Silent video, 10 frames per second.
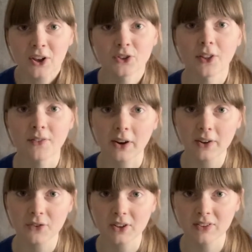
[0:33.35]
So the
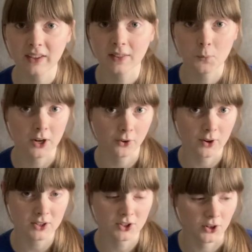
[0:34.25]
very first thing that we are
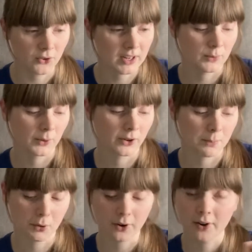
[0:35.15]
going to do is we're going to
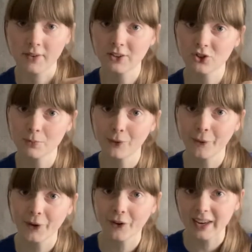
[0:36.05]
put our vegetable
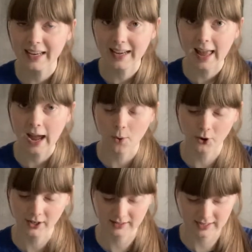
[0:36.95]
oil in our
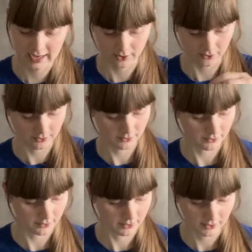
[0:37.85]
container.
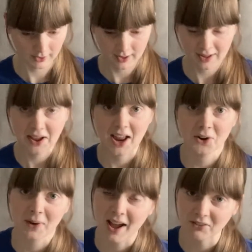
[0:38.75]
I
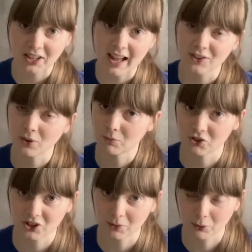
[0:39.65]
don't have a lot, so I'm
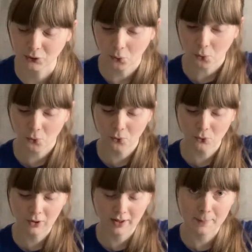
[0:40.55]
just going to put the
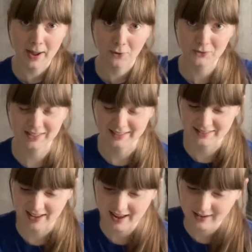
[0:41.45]
whole amount
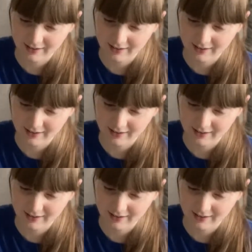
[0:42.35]
inside.